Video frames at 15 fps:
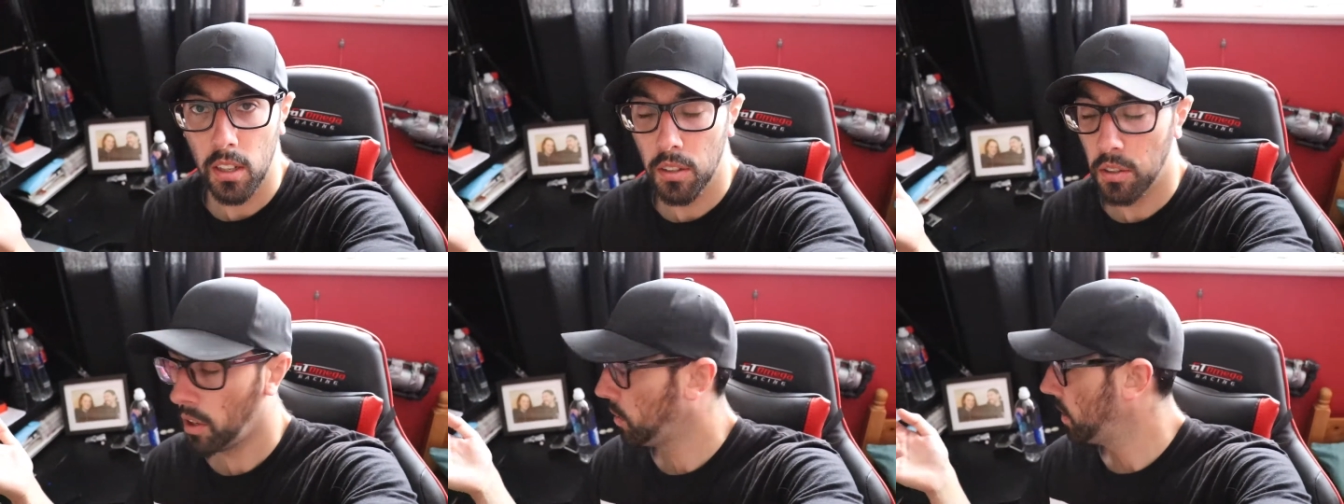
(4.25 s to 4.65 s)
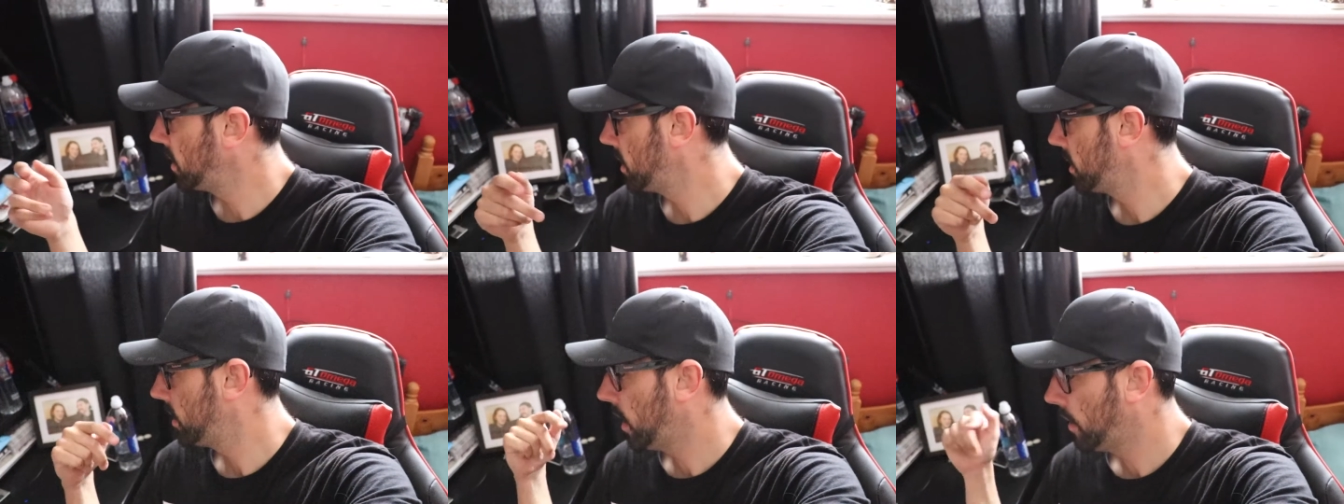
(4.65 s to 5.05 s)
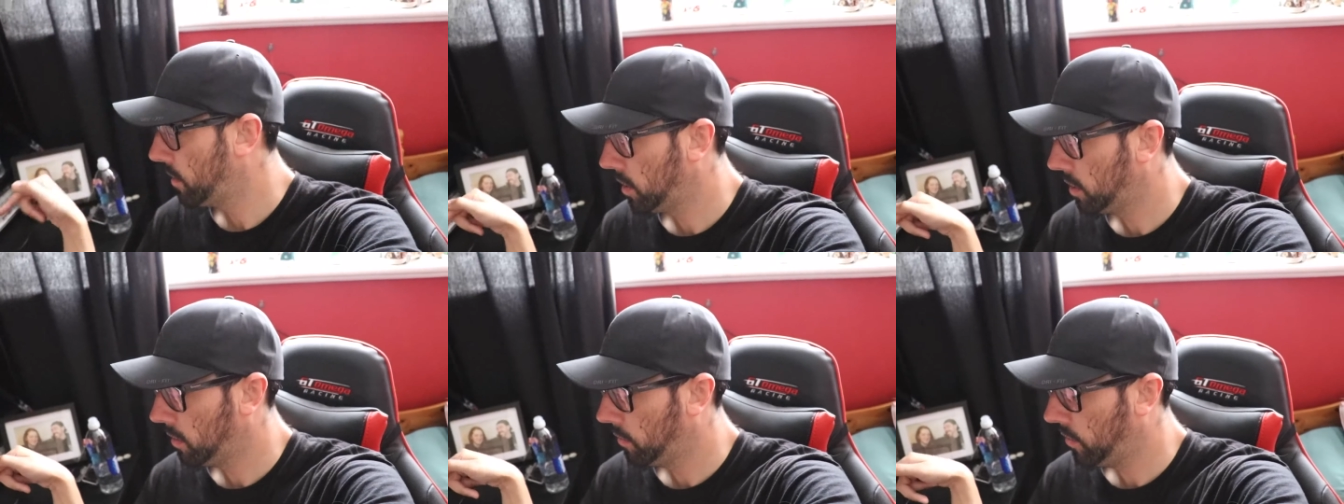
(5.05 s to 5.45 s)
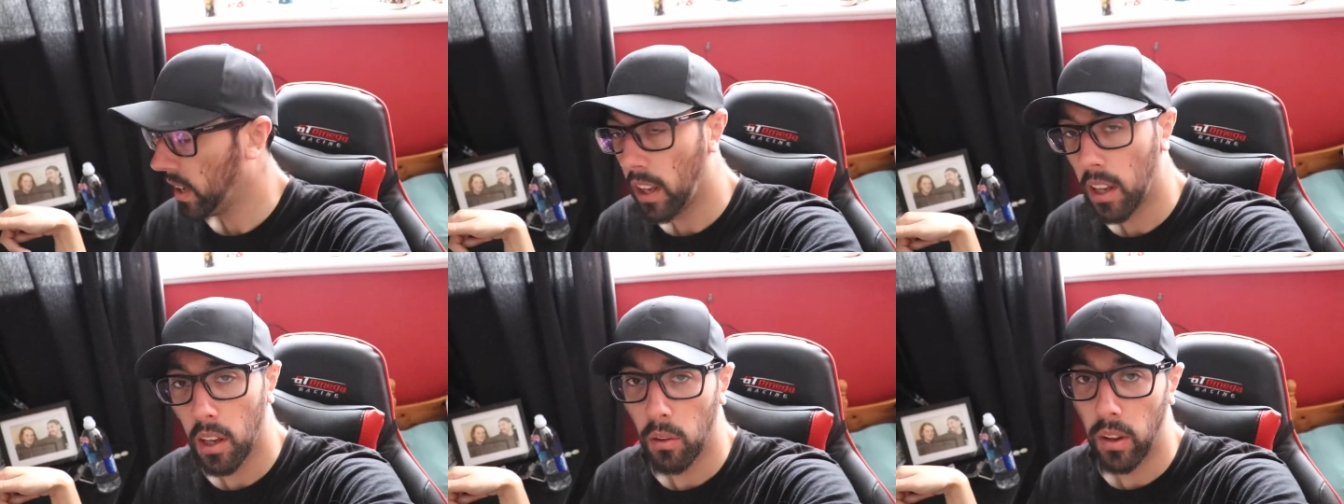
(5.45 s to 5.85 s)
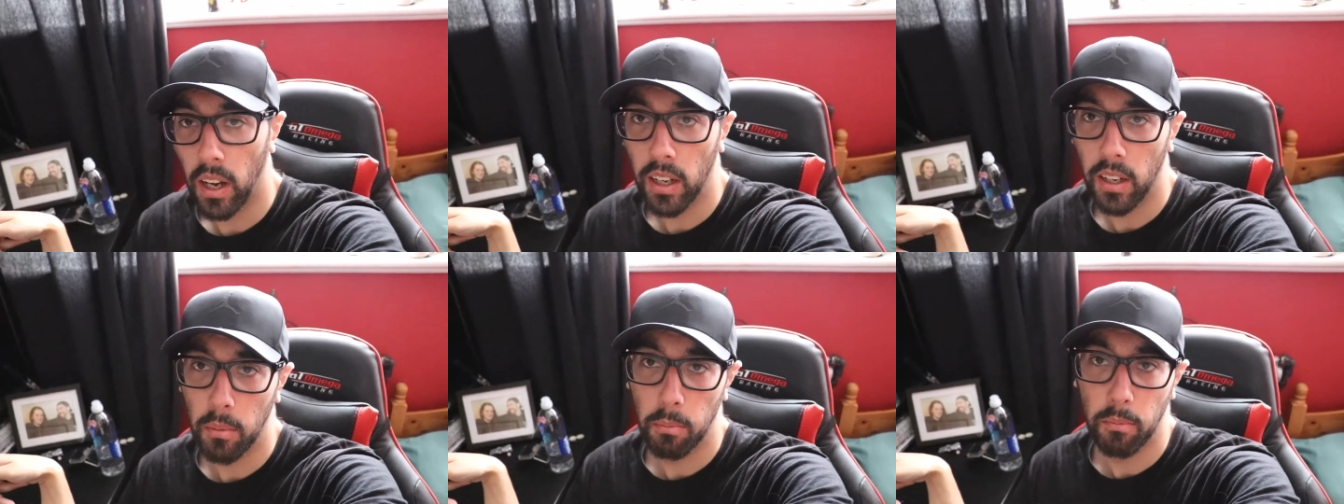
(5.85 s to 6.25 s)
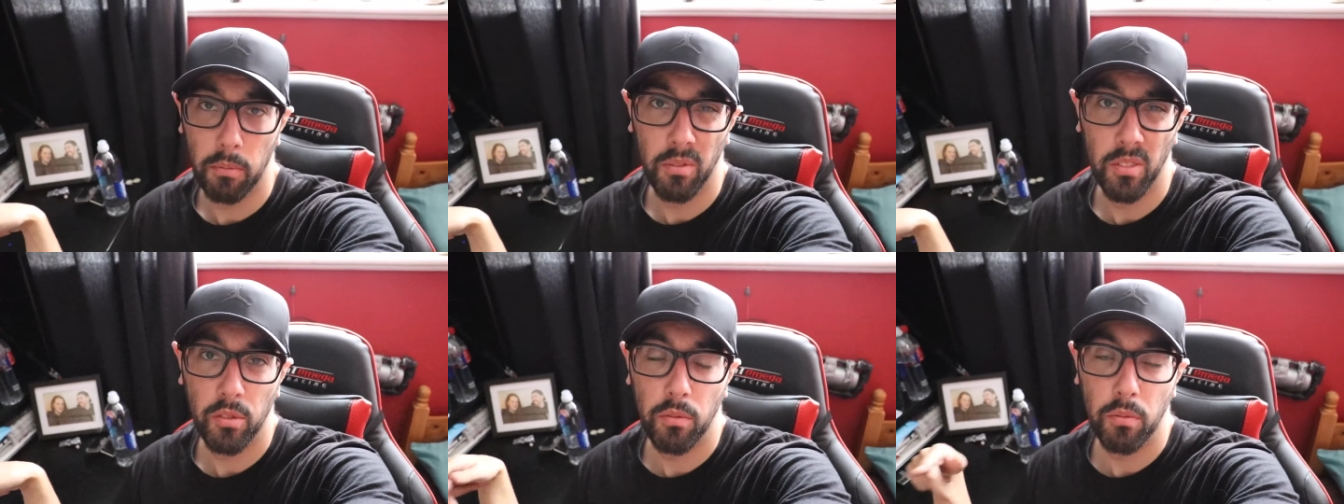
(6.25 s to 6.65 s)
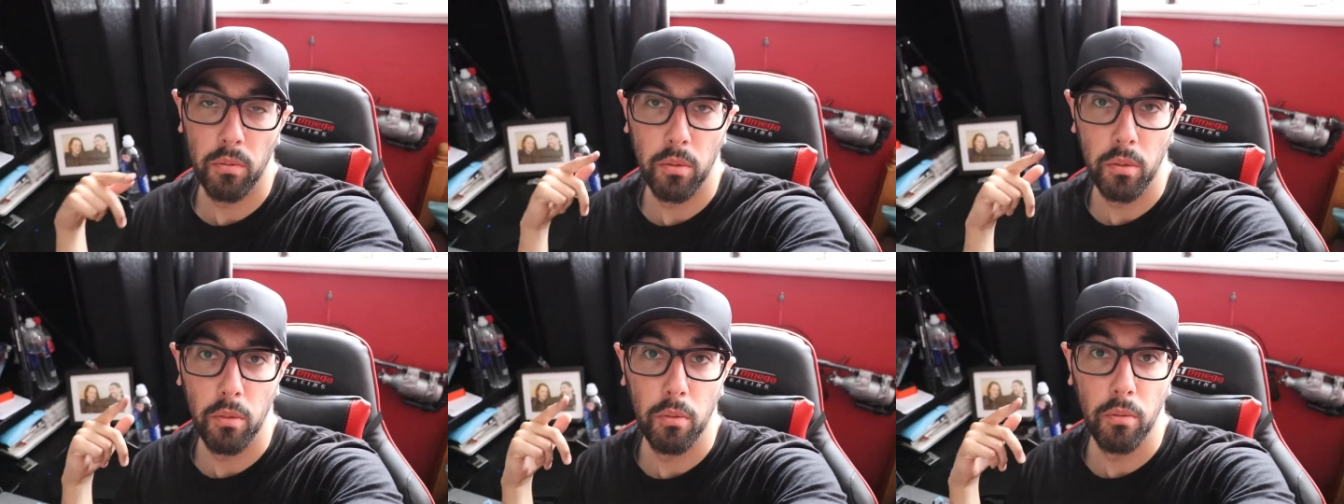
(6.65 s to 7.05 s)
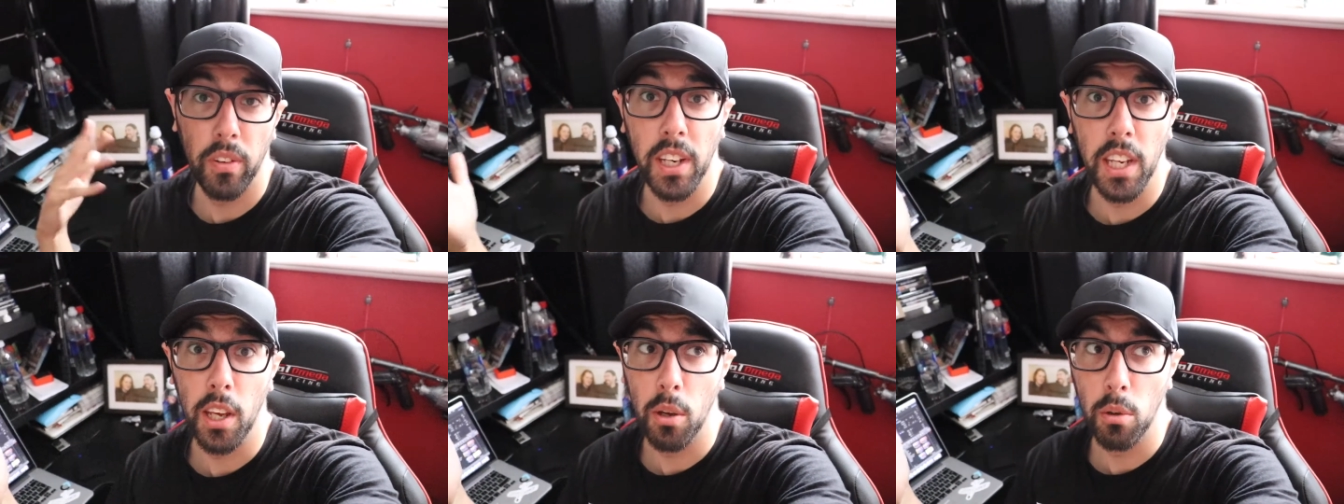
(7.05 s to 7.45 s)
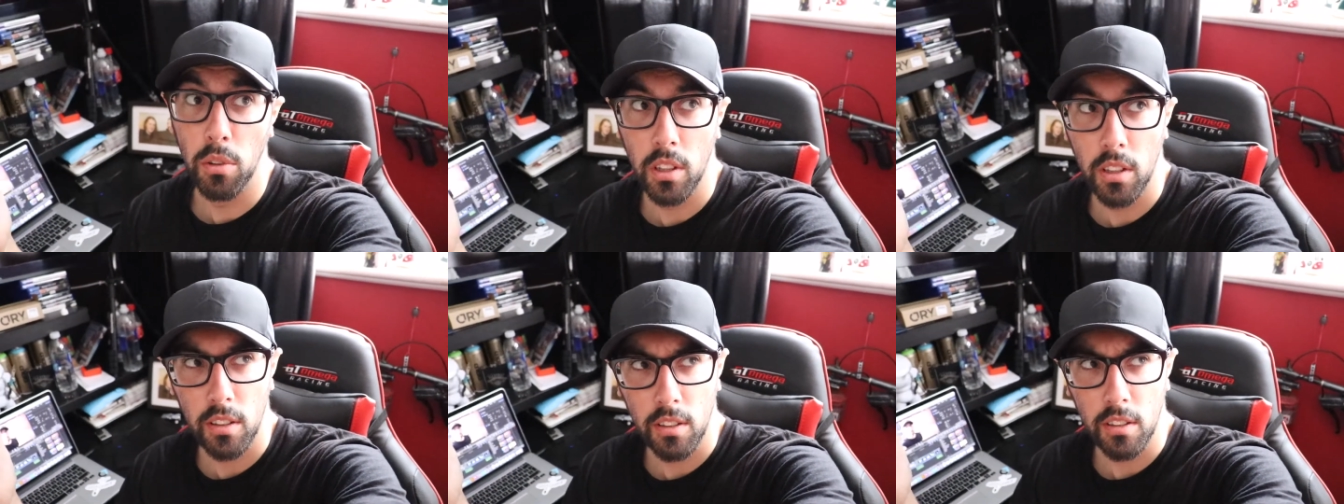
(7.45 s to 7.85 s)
So this is another video that I videoed